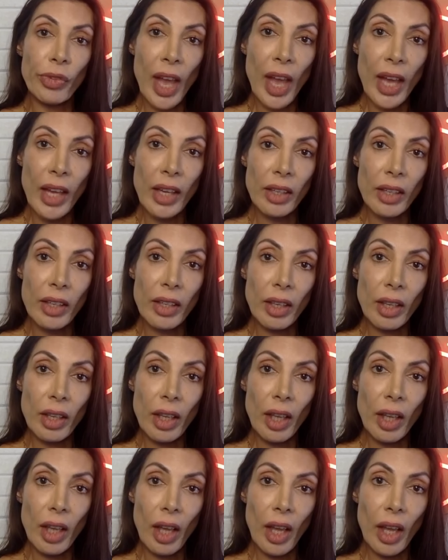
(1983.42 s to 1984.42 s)
Net,
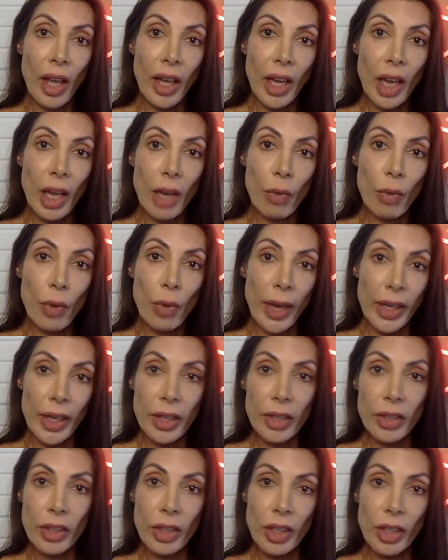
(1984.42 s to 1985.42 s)
and I ran
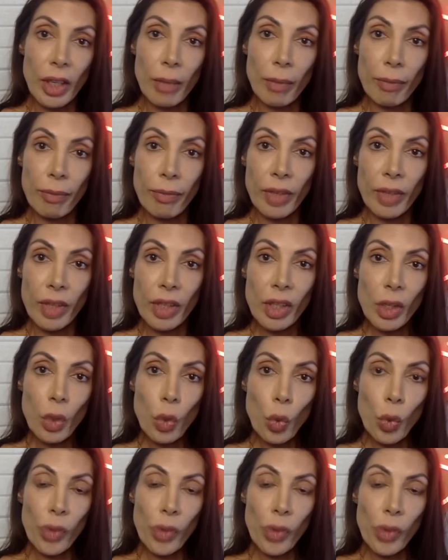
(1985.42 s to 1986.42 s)
into him
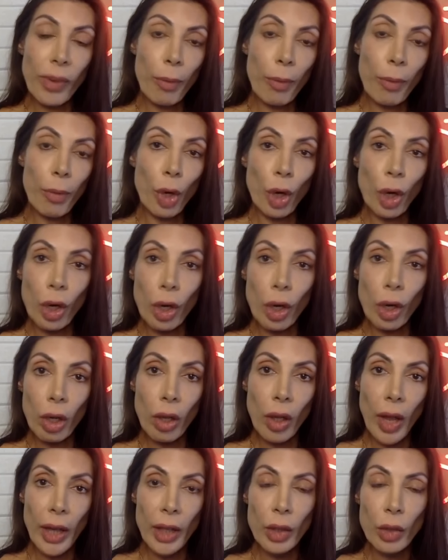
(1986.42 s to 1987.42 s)
with some
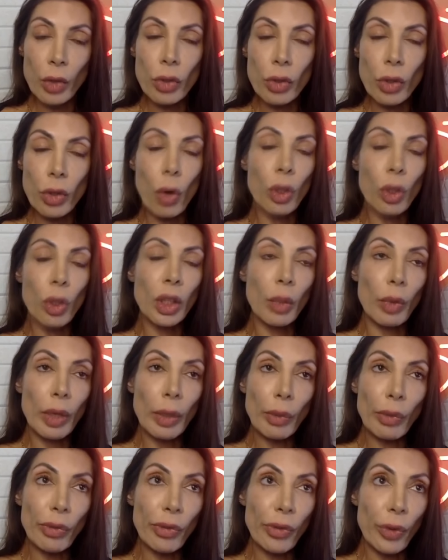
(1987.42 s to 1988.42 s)
girl. I knew totally what
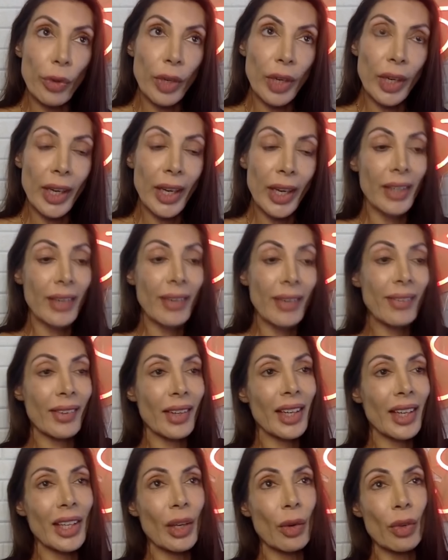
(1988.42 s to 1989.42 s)
he was doing again. And he's
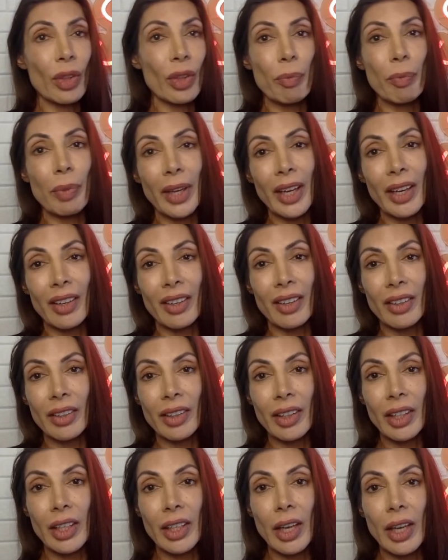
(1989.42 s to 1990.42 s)
sitting there with a
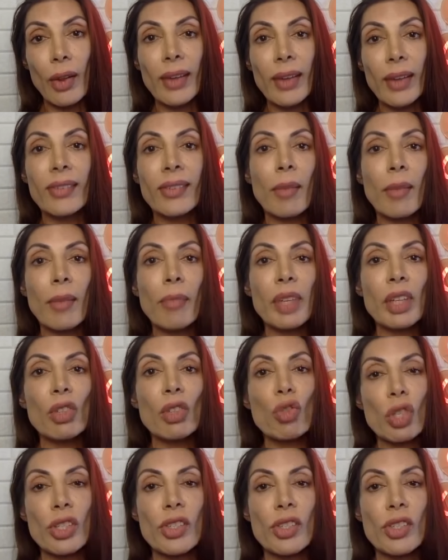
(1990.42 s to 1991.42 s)
beer, you know, like
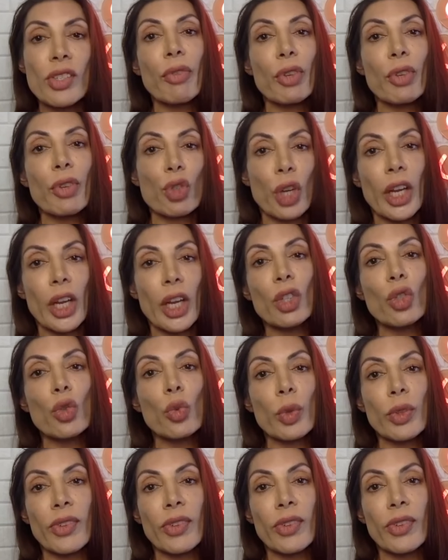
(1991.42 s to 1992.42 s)
something's just never
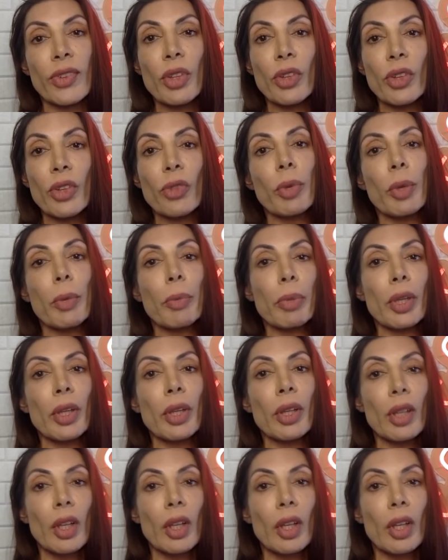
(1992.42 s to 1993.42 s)
changed with some of these
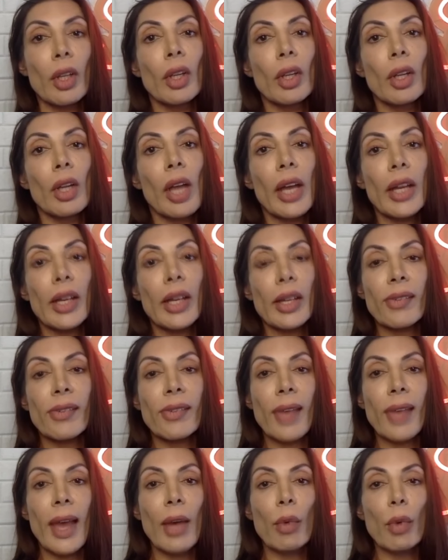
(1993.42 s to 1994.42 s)
people. And it's
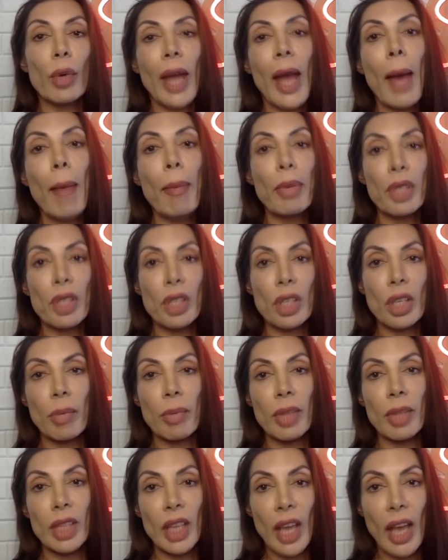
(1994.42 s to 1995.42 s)
sad what happened to
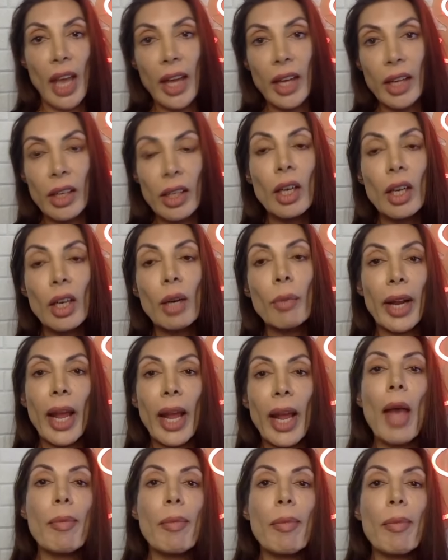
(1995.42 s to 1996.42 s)
him in the end. But
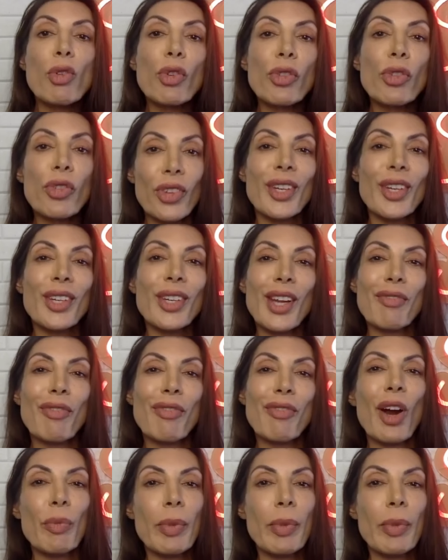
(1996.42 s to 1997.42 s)
I am interested in Dave
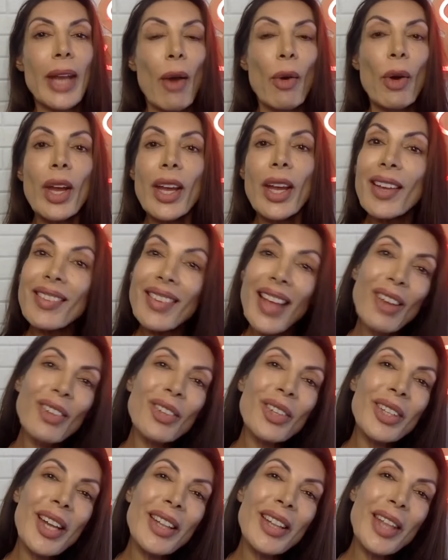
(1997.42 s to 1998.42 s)
Hardman now. He's
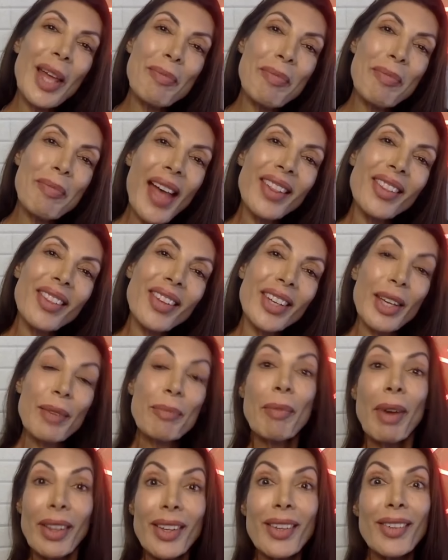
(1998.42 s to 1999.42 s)
actually not that bad
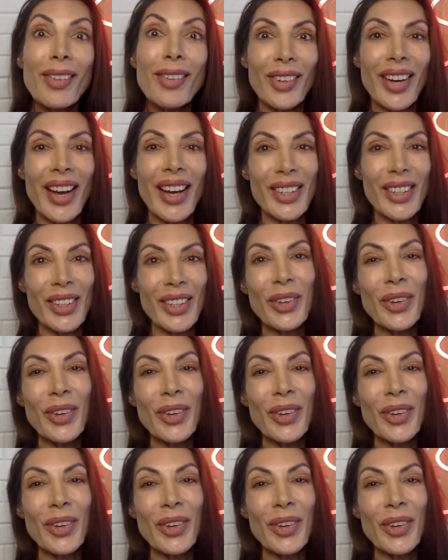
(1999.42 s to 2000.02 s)
looking. Mullets are kind of